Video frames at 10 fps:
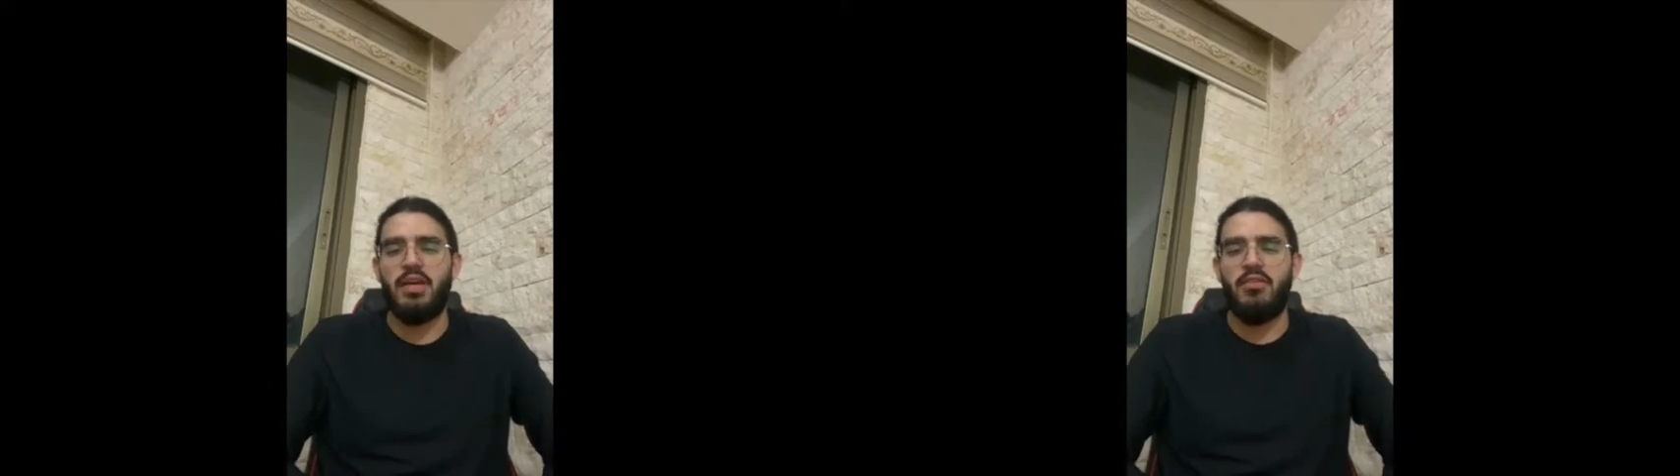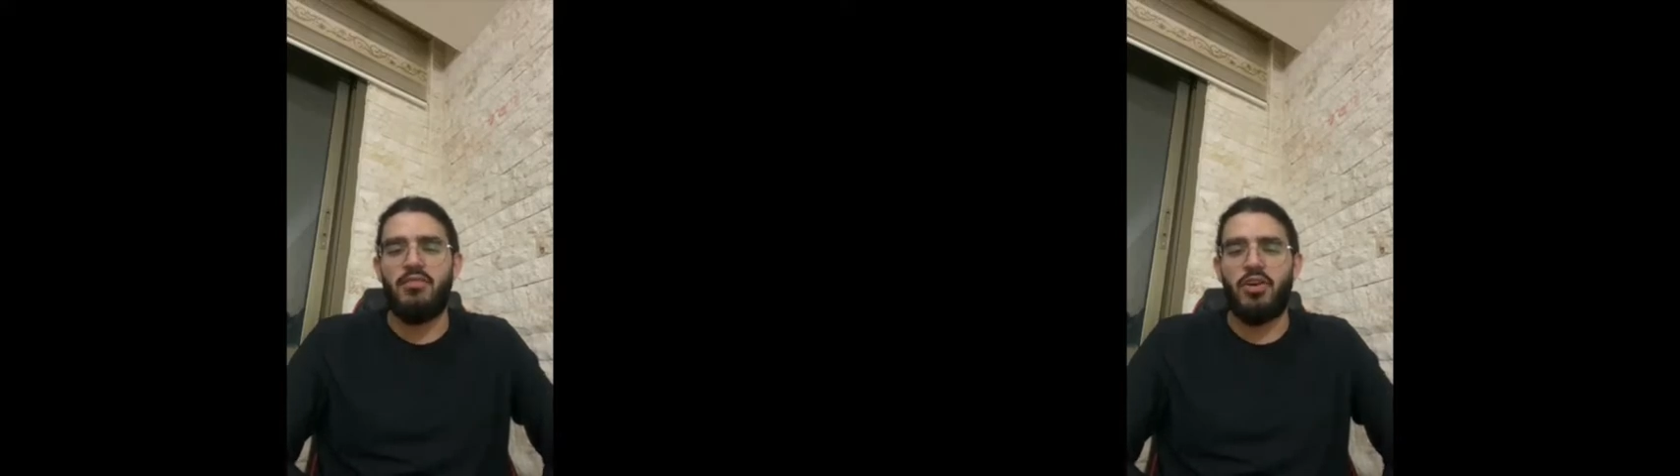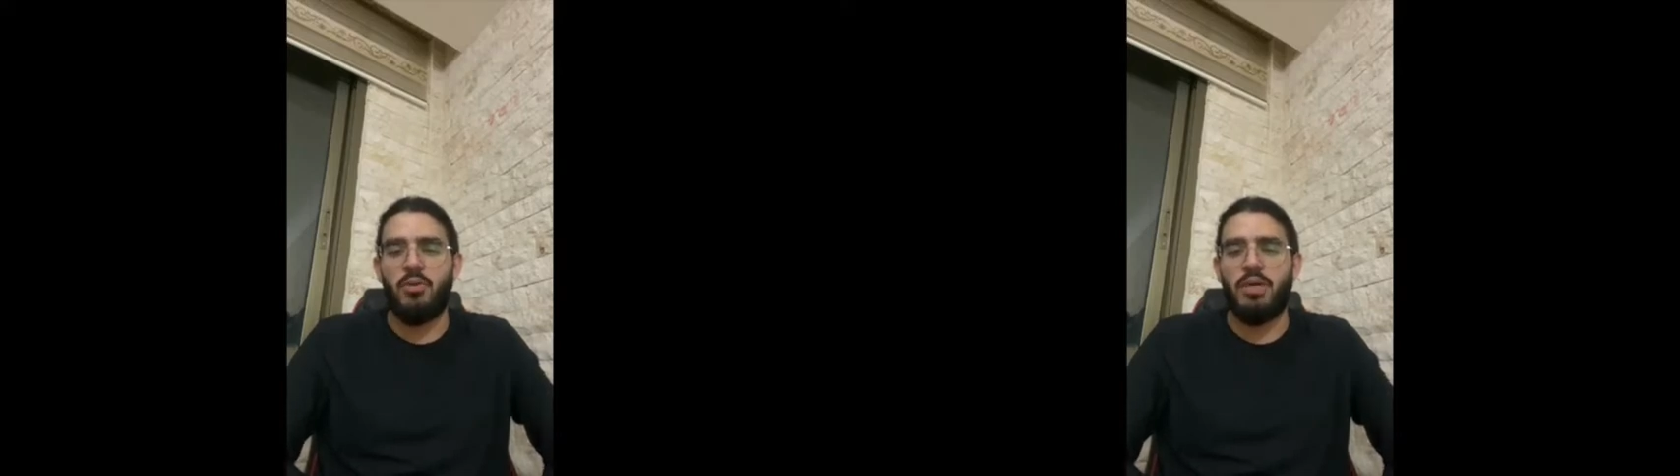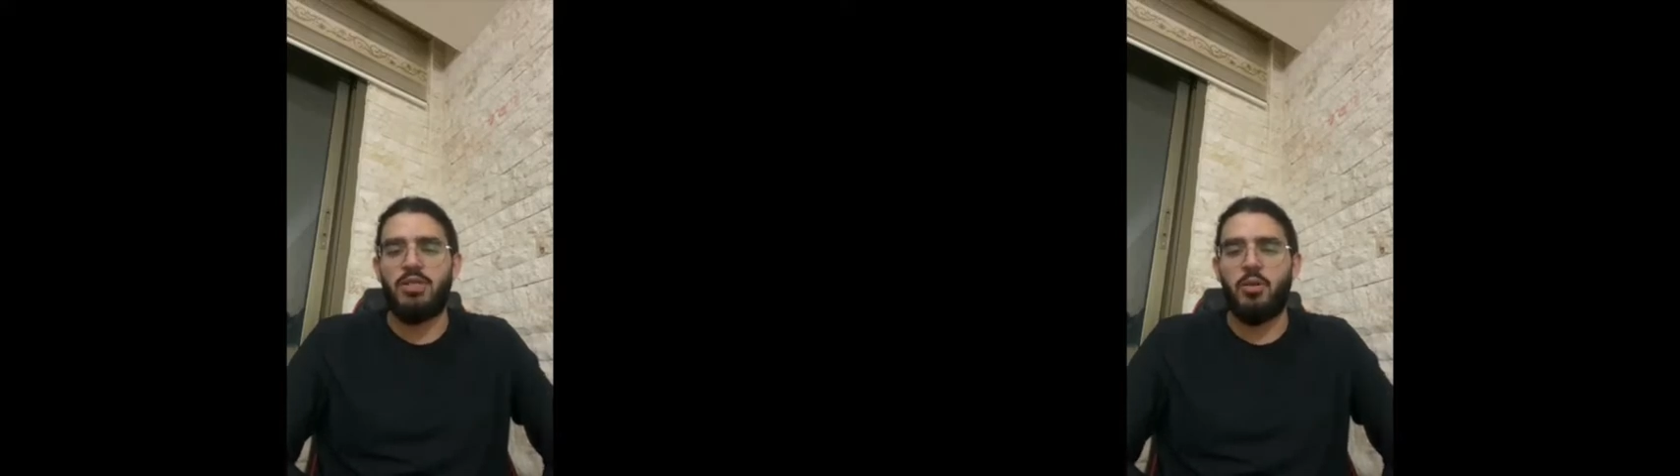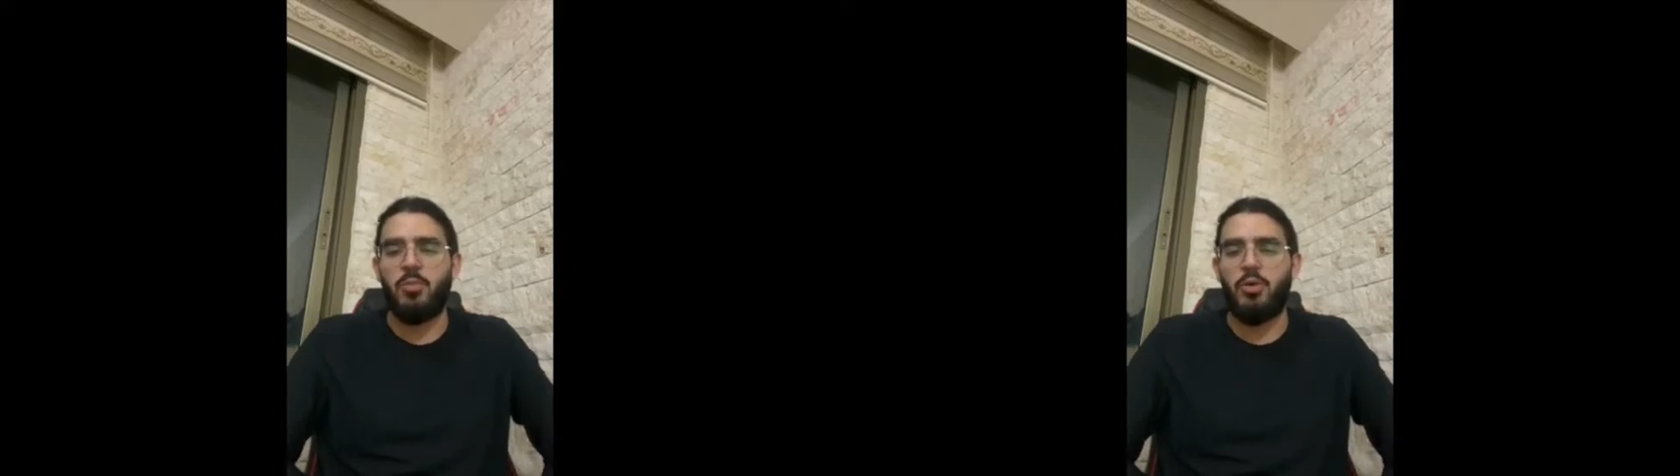
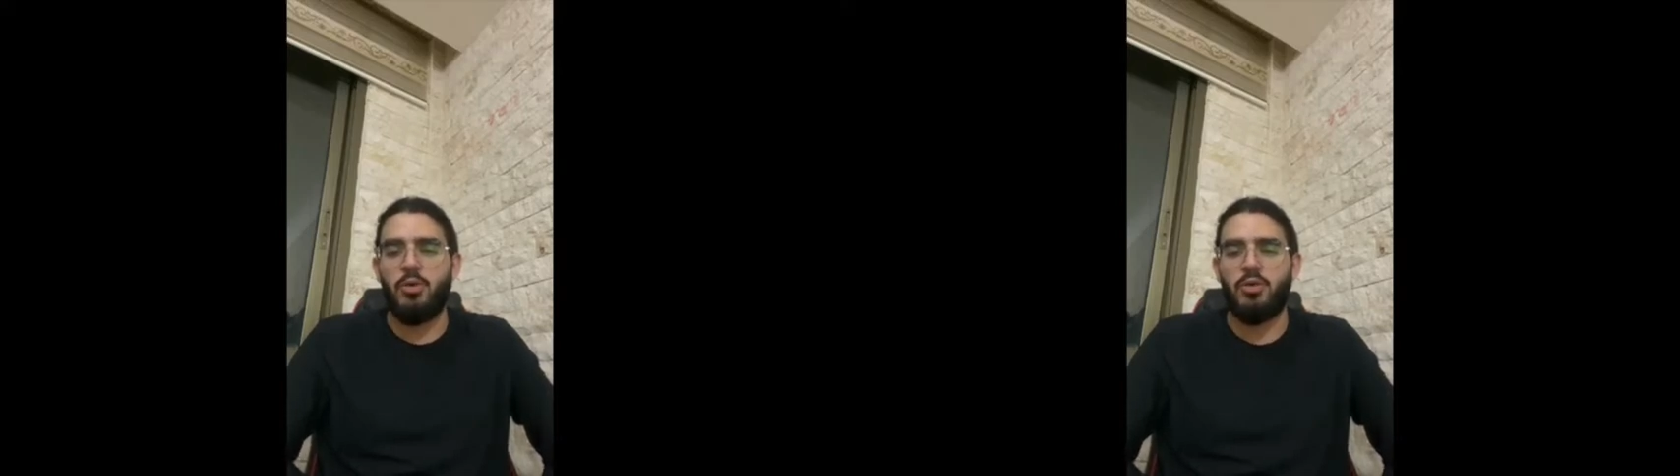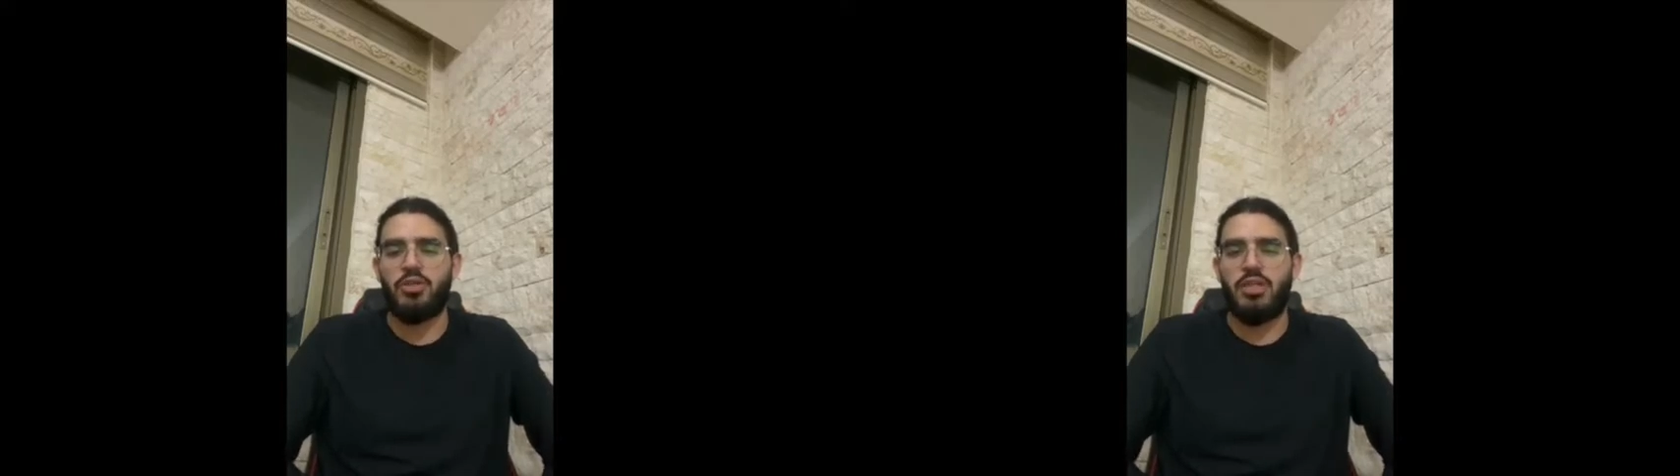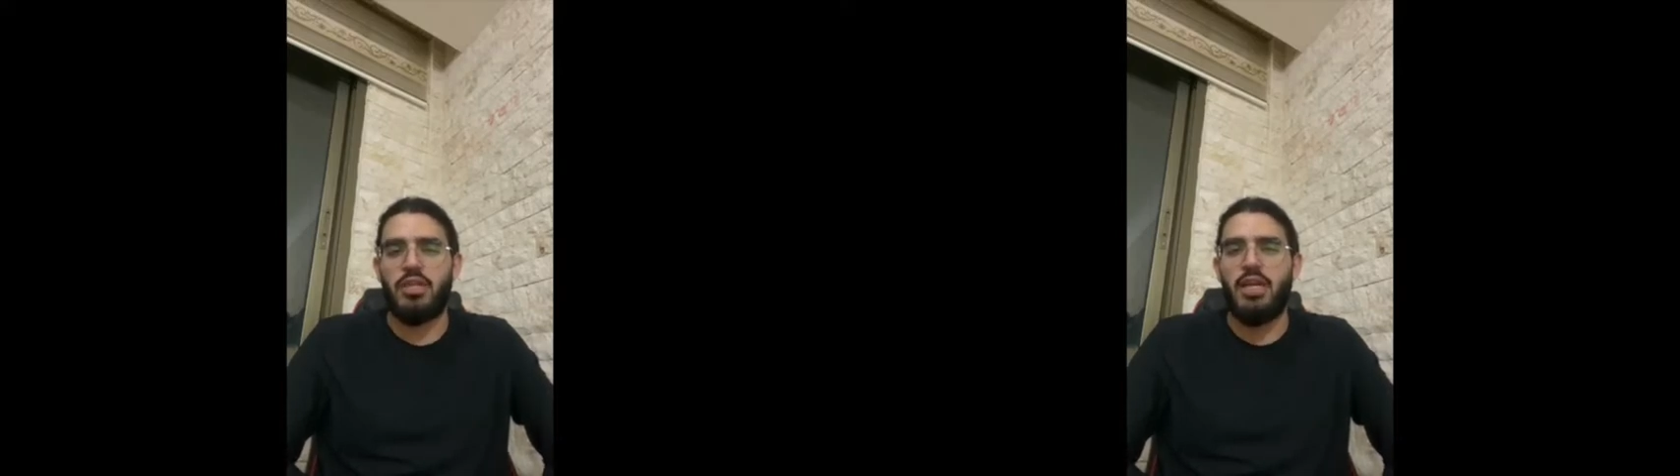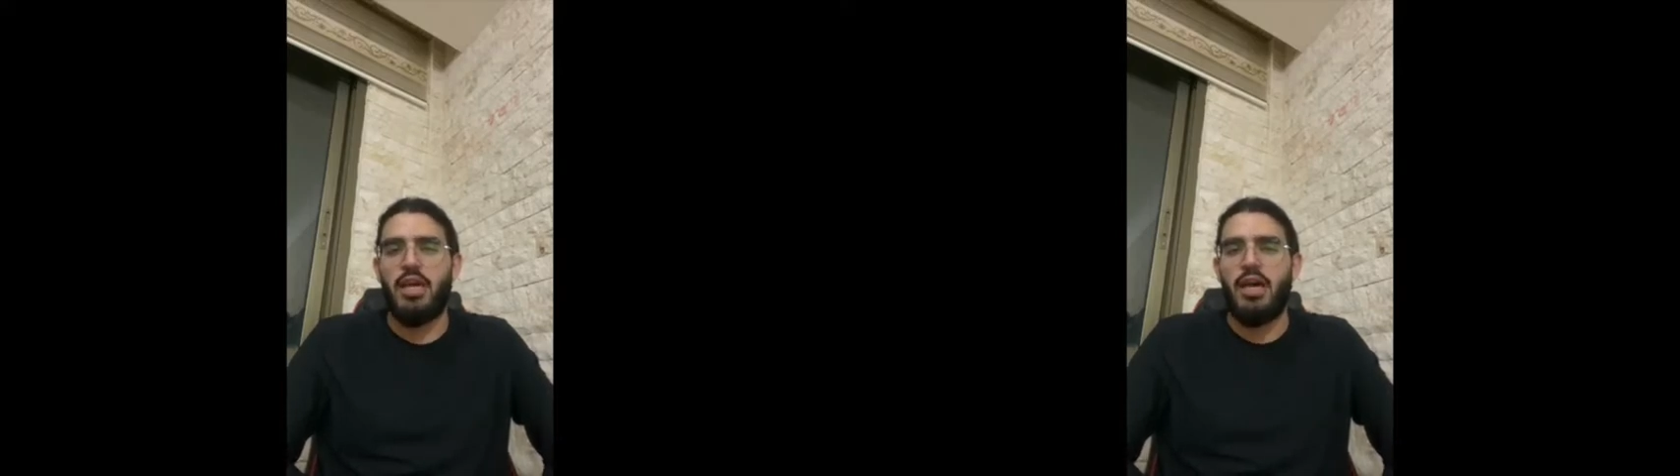environmental pollution,